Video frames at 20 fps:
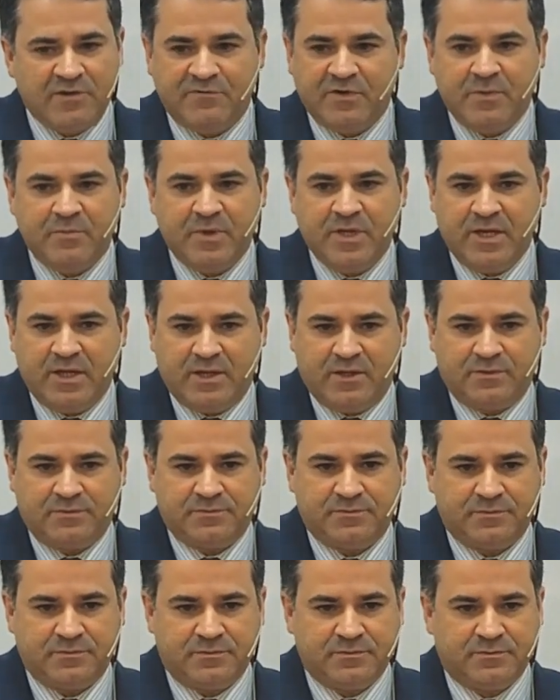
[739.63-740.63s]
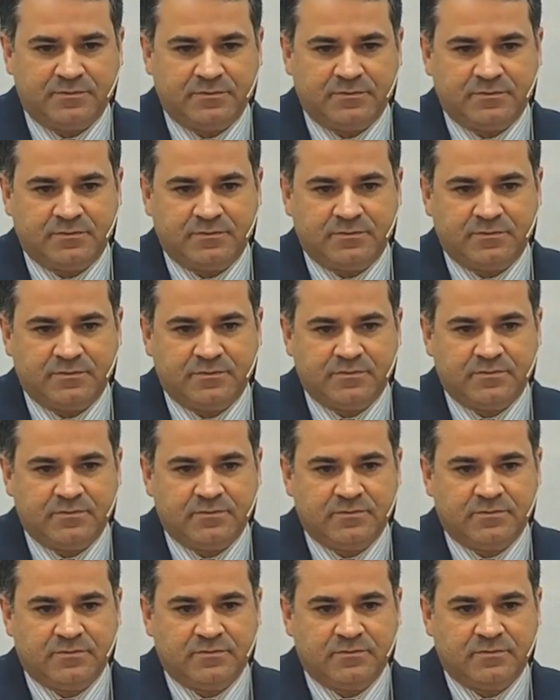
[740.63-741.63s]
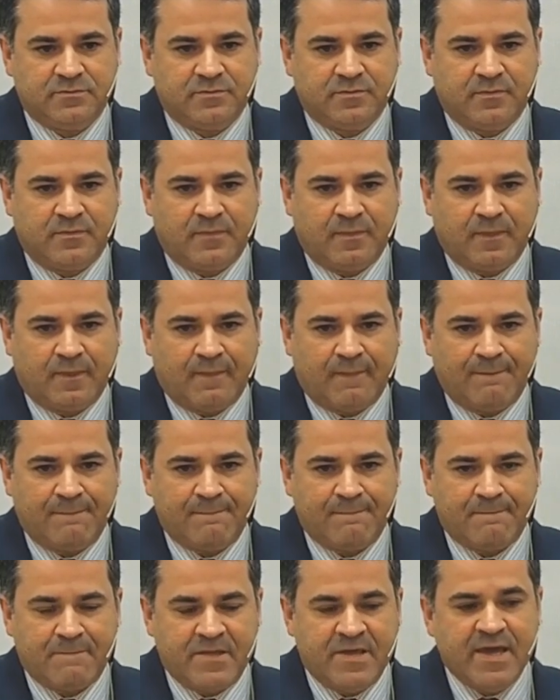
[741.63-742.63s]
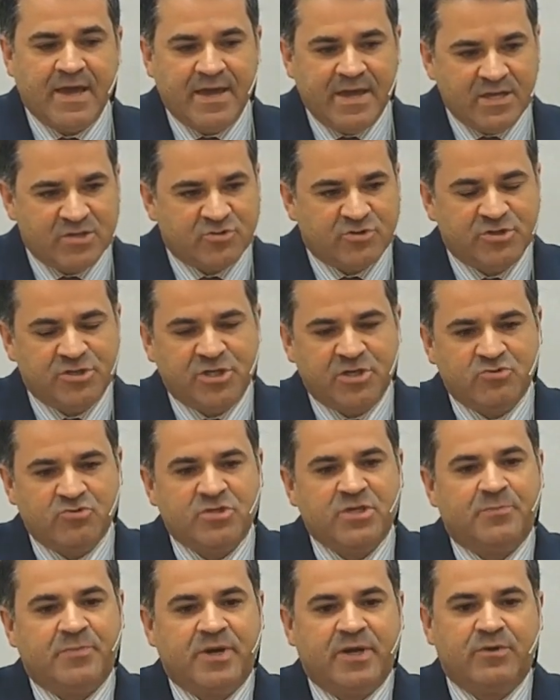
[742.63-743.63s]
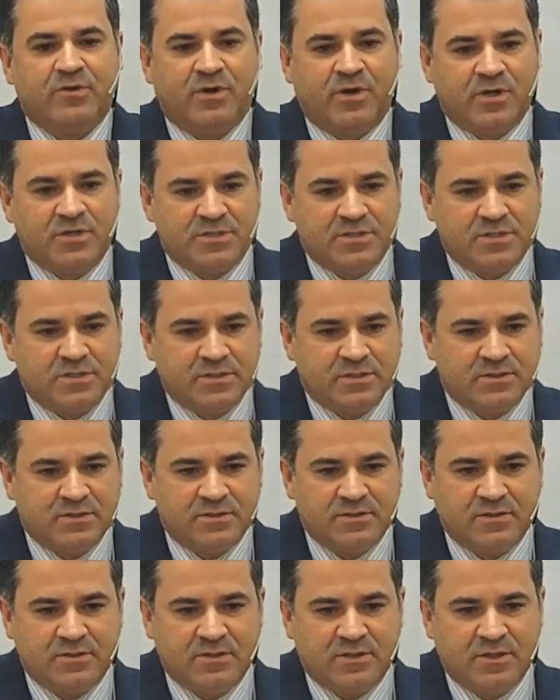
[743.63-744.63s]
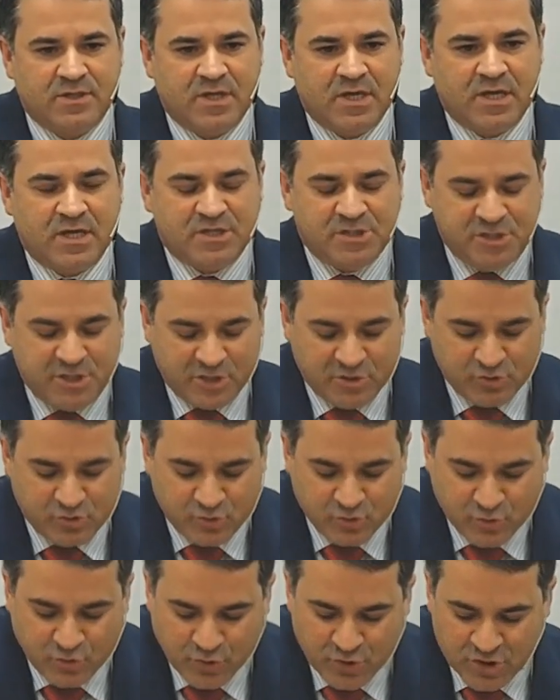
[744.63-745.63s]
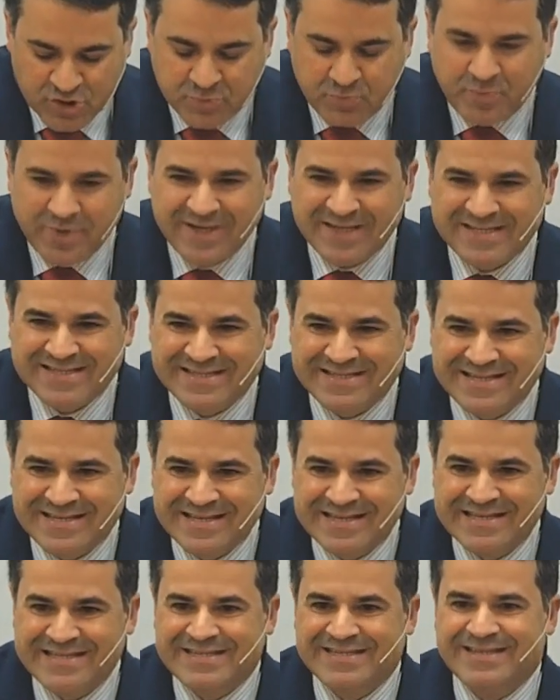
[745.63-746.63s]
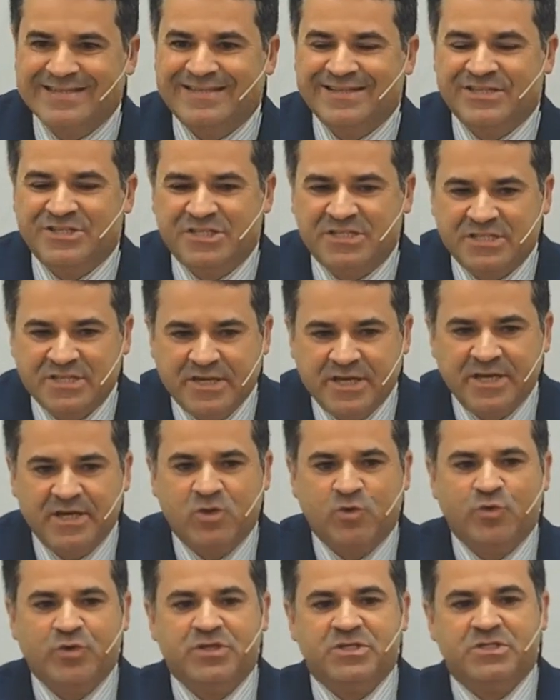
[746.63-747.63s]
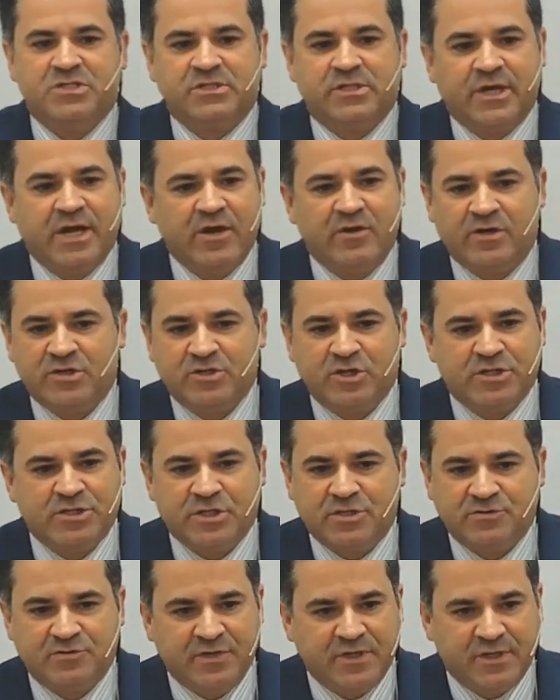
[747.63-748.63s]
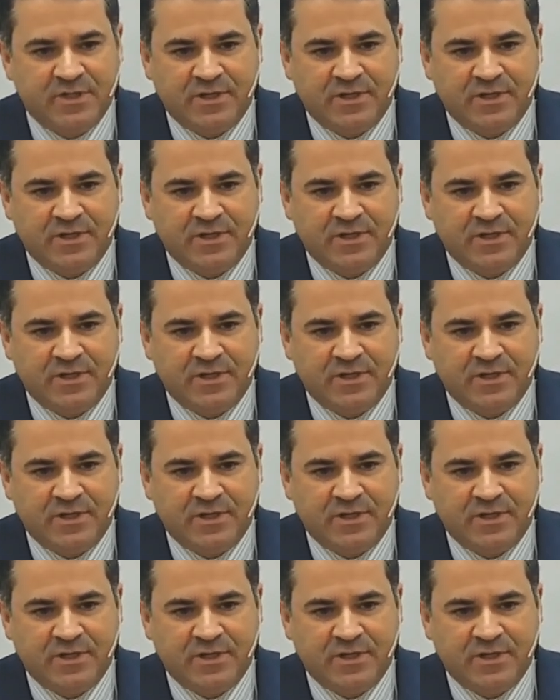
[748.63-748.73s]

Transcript: changes from being someone strange and becomes part of the family with the moment that he lives there for 4 days. That's what Jesus needs to be for us.